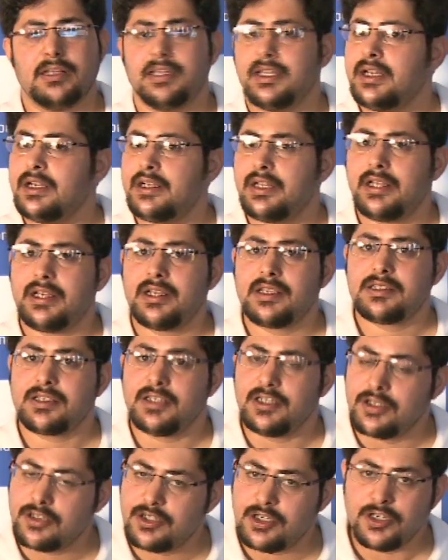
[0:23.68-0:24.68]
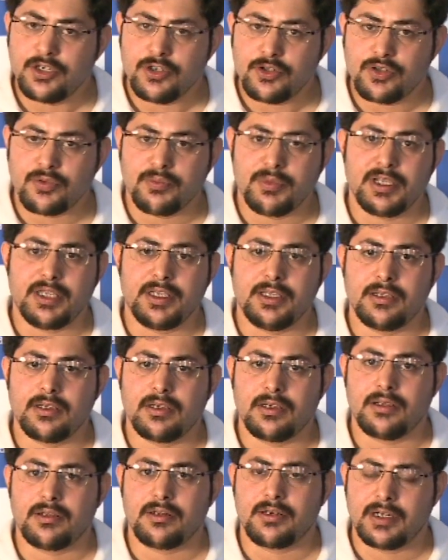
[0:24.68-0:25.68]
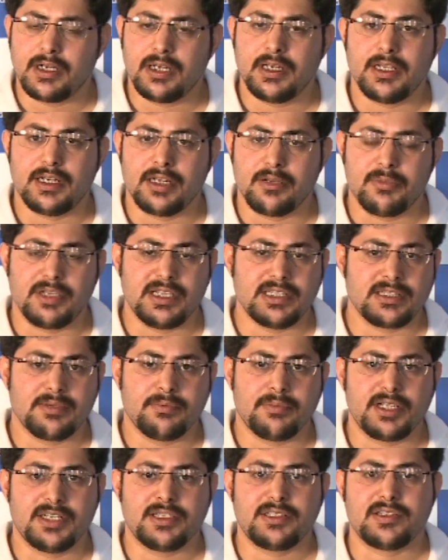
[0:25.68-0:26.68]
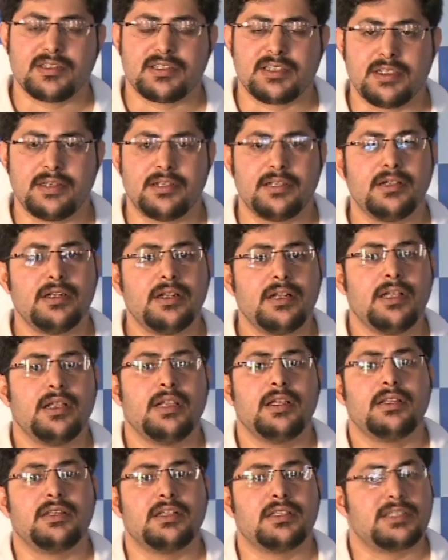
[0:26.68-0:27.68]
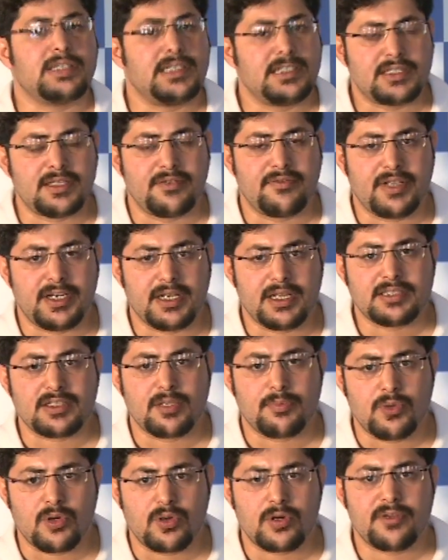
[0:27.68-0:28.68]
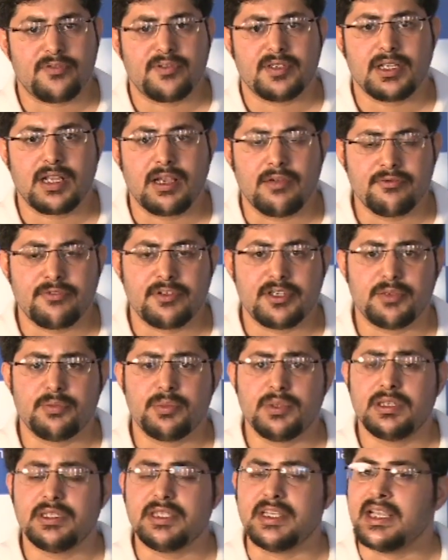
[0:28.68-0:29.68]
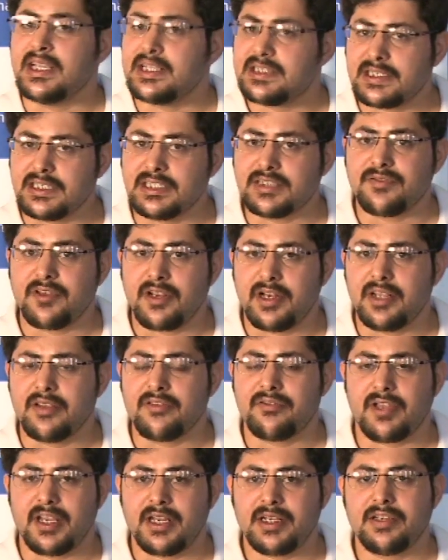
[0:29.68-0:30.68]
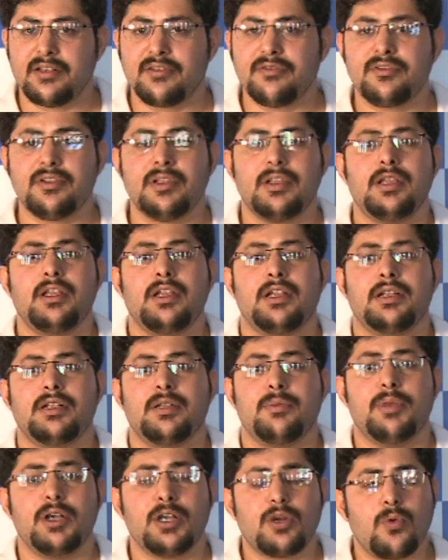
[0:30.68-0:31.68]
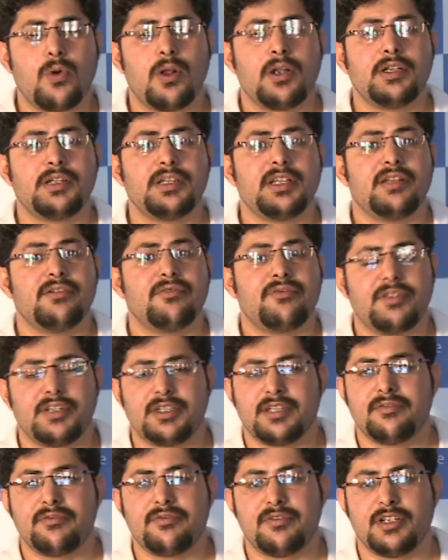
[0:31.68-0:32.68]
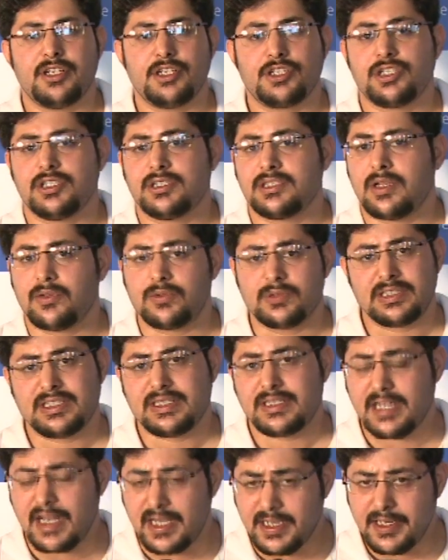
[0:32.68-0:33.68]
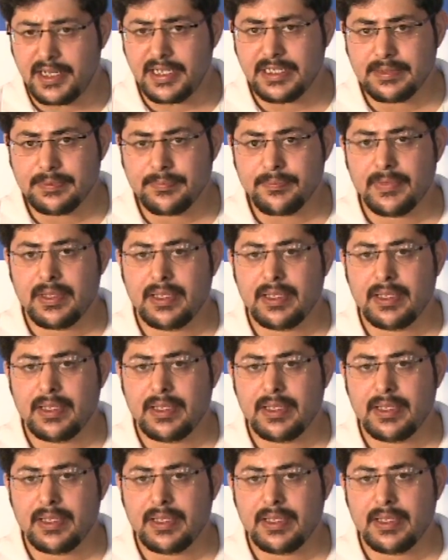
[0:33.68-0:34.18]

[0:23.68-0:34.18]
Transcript: The interiors continue to be really an amazing place to sit in. The seats are very supportive and comfortable. The AC is very effective. The build quality and fit and finish is outstanding.